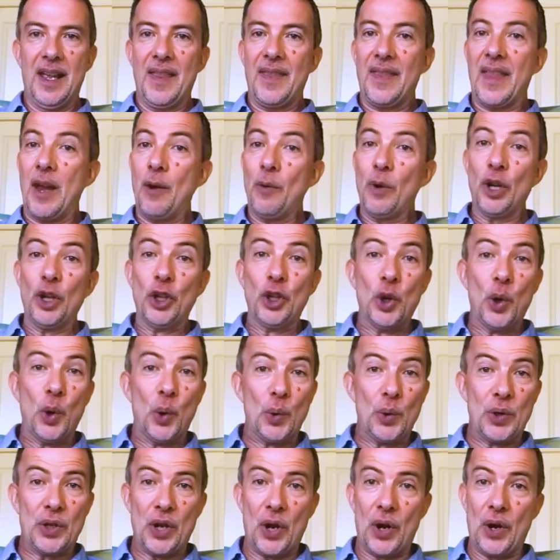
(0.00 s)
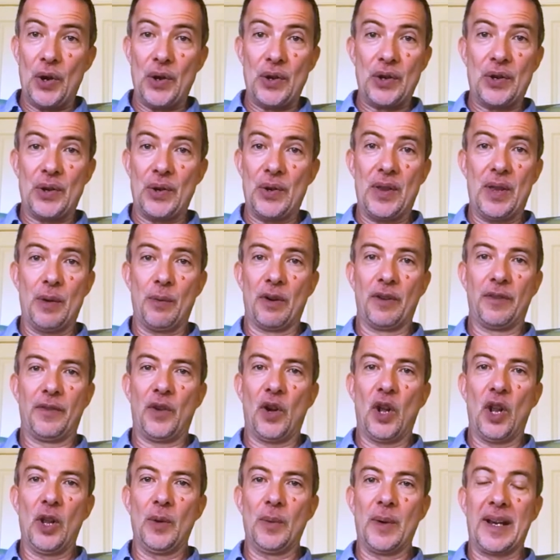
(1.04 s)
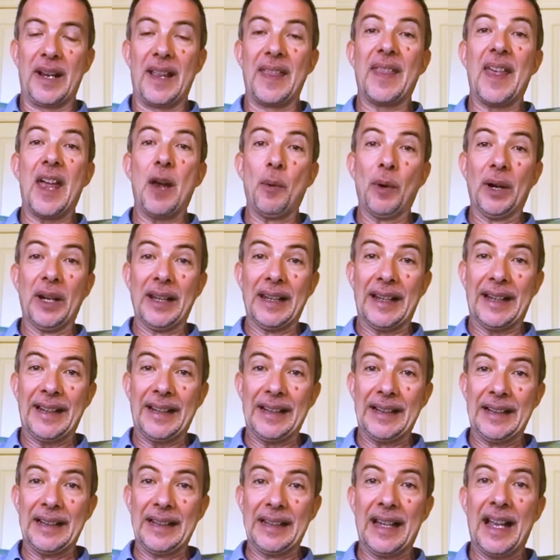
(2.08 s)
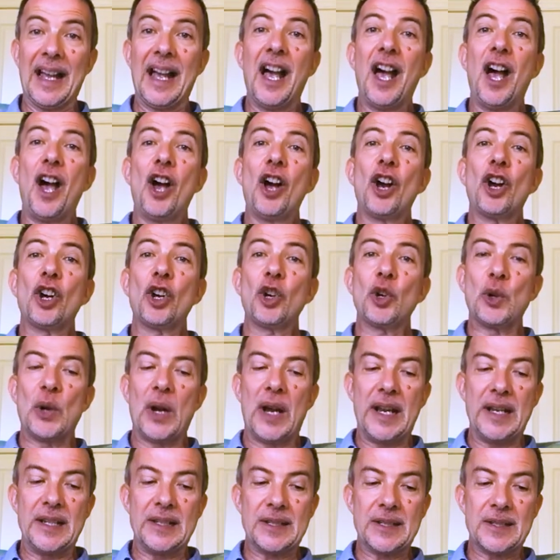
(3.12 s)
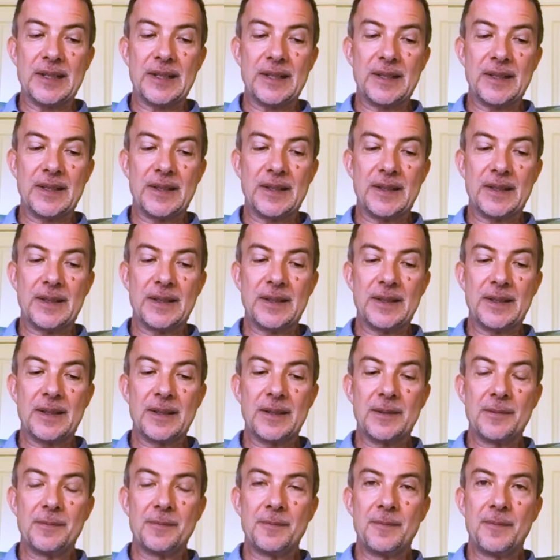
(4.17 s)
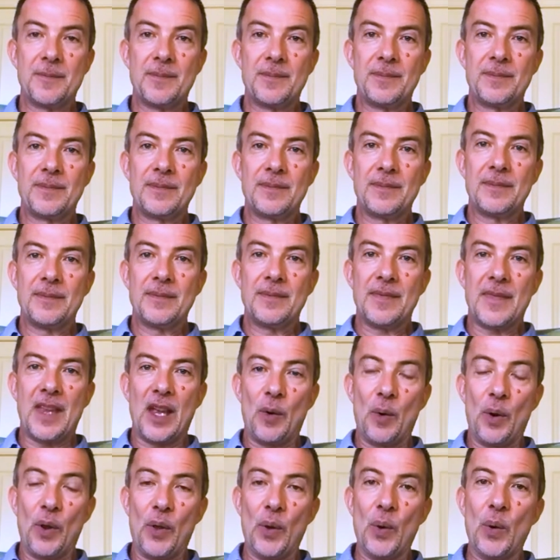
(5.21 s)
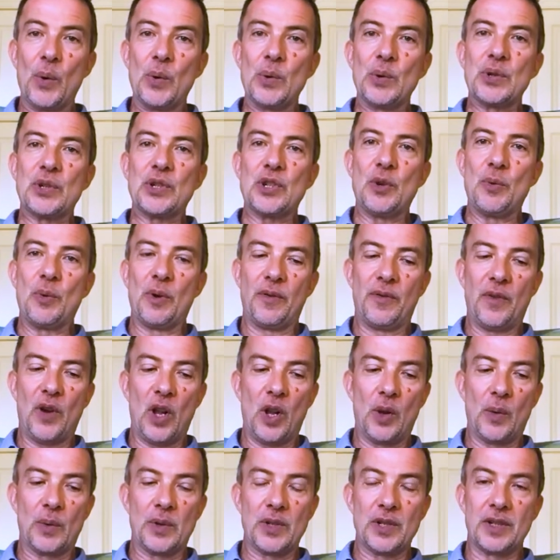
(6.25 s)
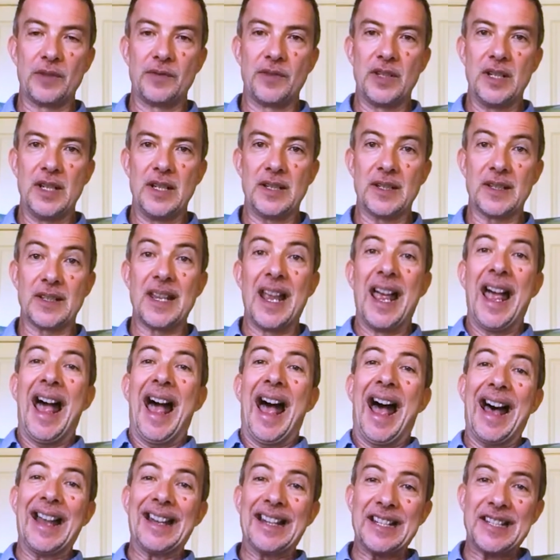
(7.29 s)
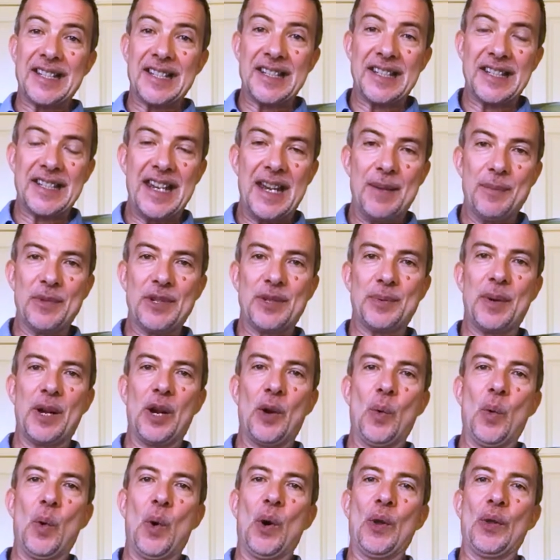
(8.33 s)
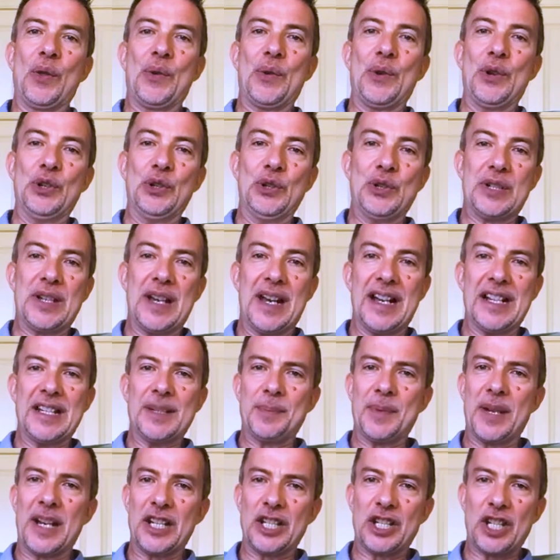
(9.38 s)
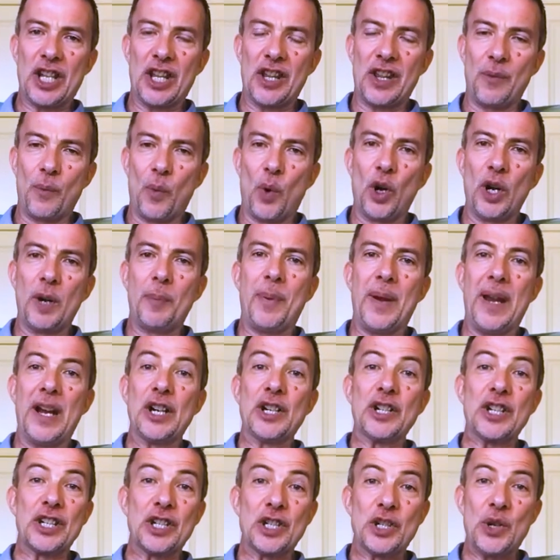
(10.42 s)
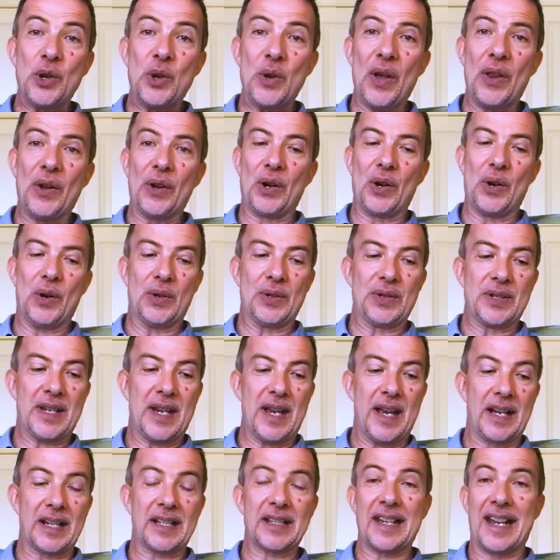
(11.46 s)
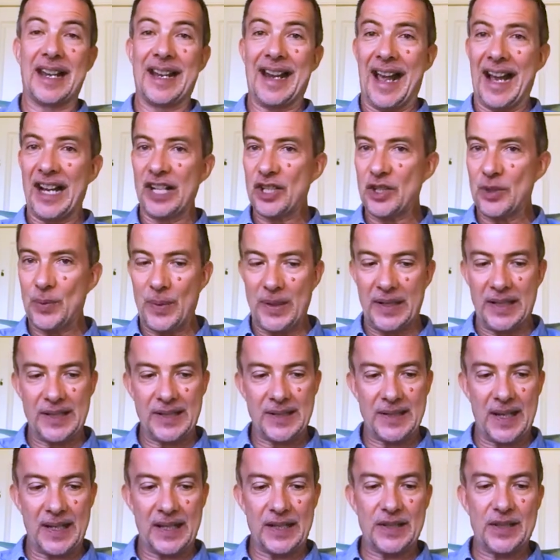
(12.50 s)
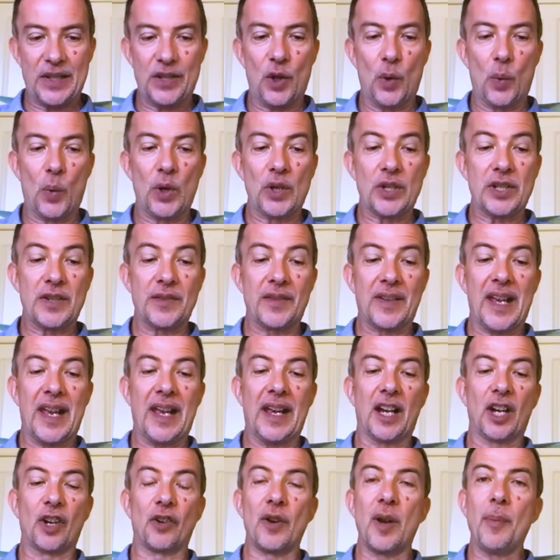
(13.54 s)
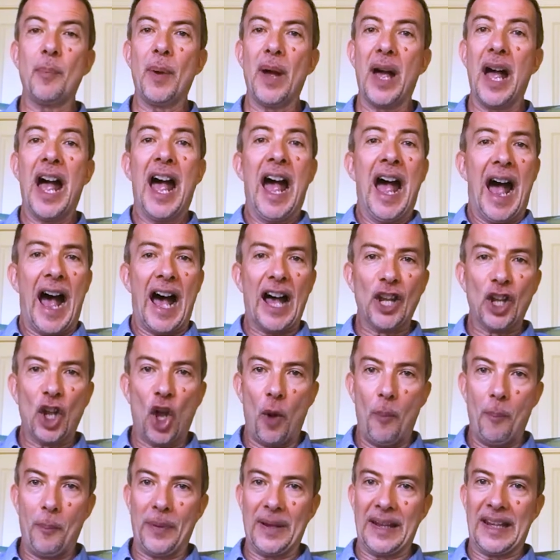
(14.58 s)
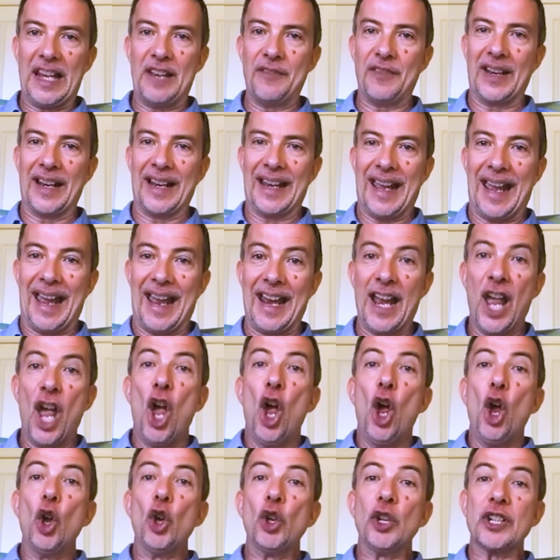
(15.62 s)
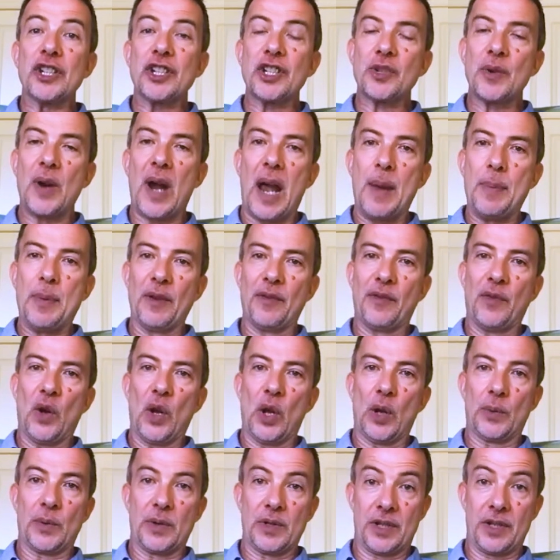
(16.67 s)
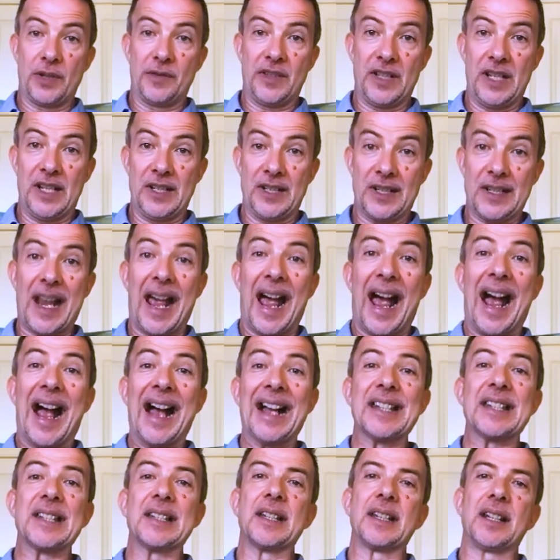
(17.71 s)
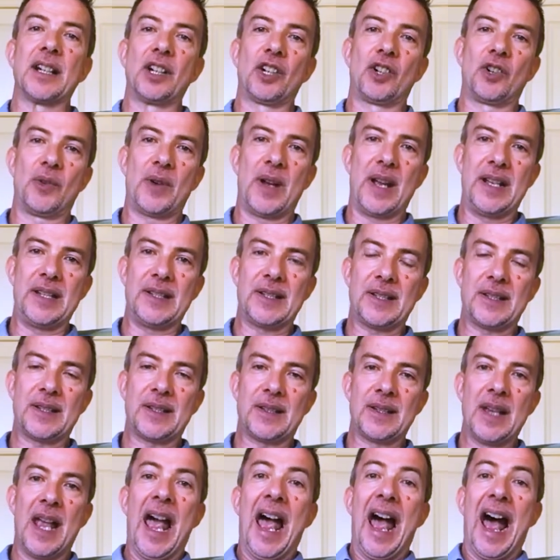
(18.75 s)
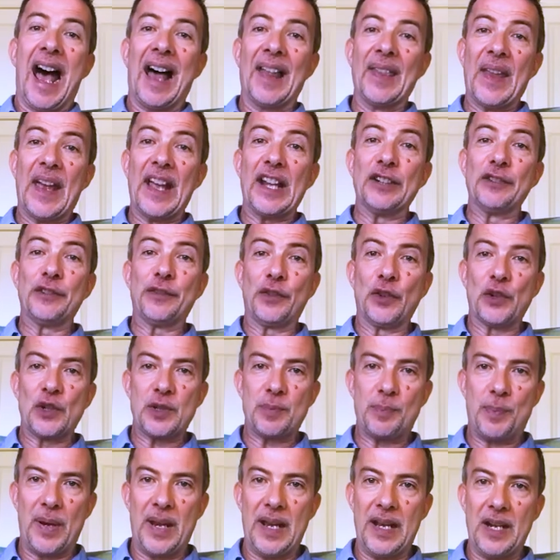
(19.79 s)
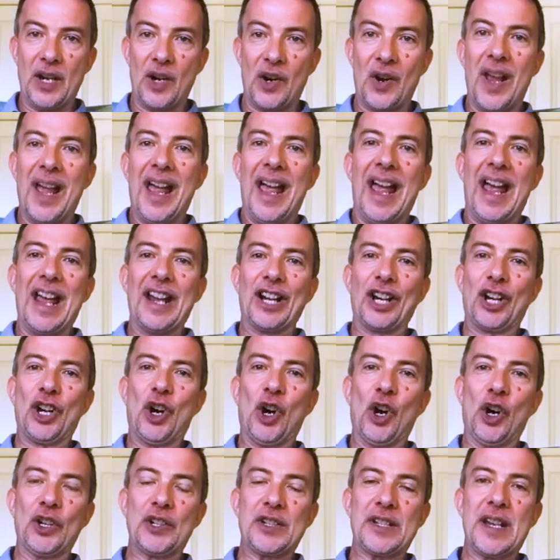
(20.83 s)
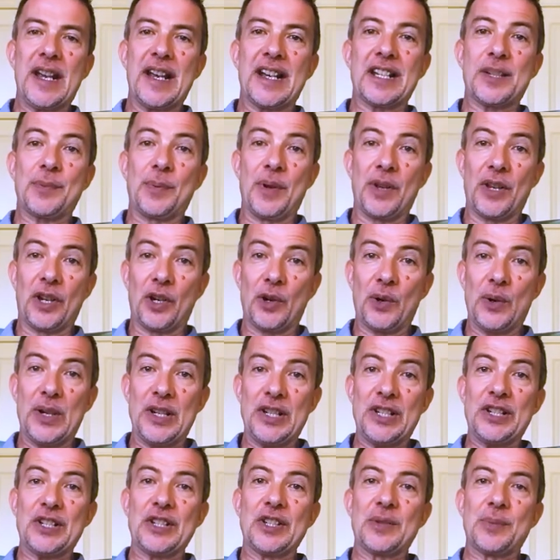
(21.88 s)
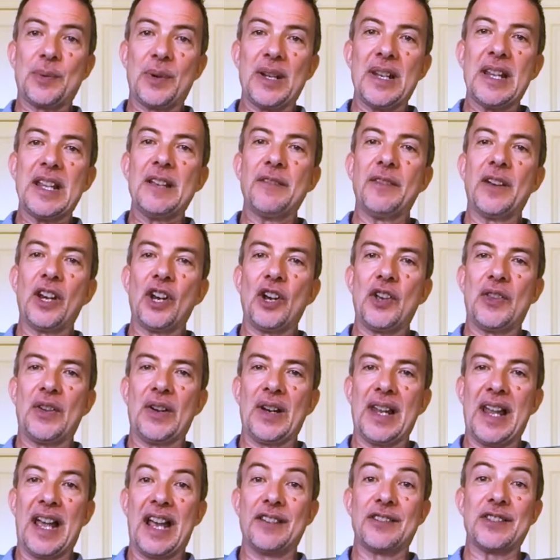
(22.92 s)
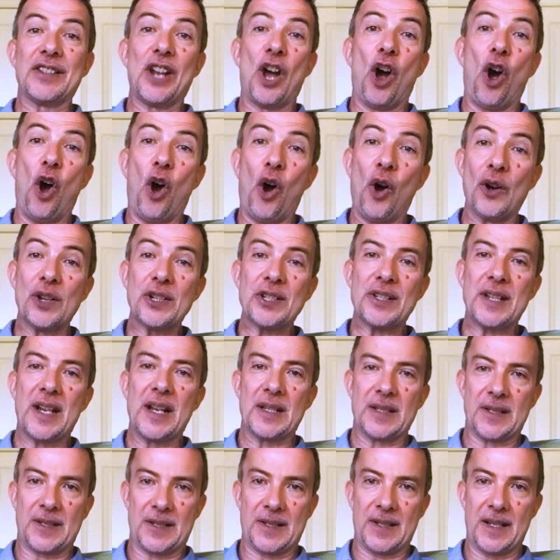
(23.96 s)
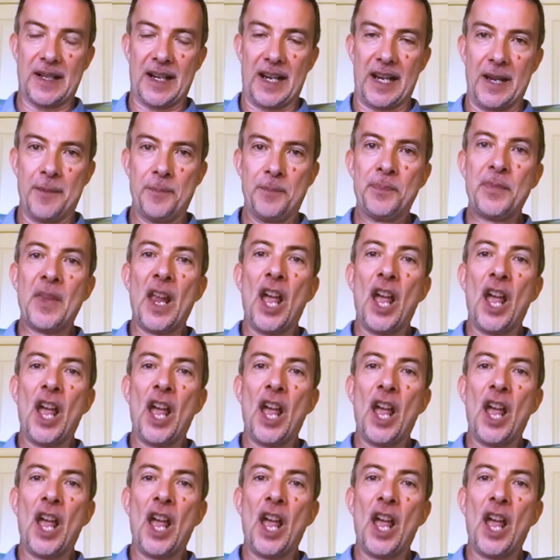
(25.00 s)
they were no doubt who they were following. They were little Christs. They were those who were followers of Jesus. And it's the same as we go on through the New Testament. The word appears in two other contexts. In Acts 26, in the words of King Agrippa, an unbelieving king who described the followers of Jesus as little Christs. And then in 1 Peter, in a context where the Christians were living out their lives in a hostile city,